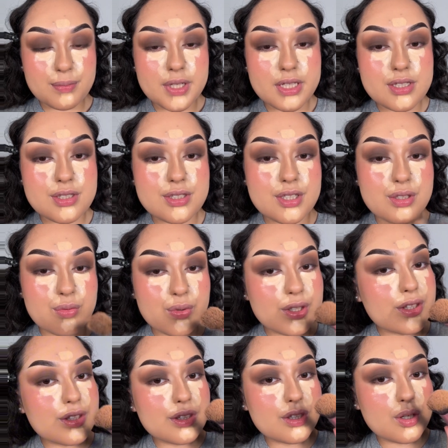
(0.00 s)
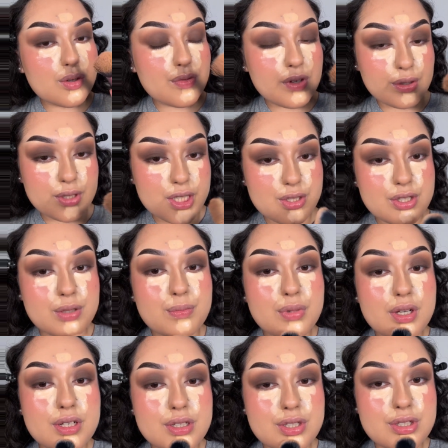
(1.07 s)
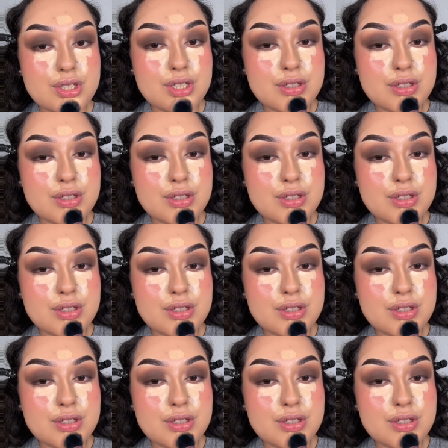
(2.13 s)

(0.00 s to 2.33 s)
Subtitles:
my concealer with the foundation brush.